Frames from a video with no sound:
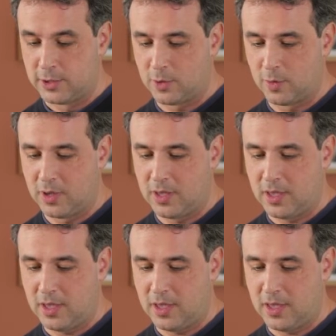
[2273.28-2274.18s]
So
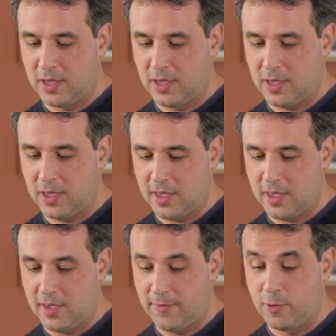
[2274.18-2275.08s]

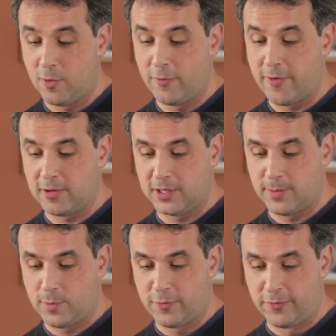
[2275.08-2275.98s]
if you found
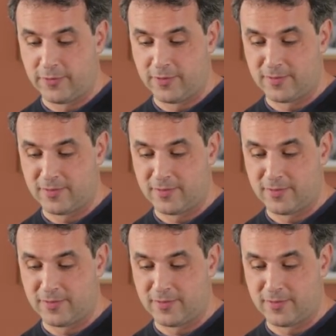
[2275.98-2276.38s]
the move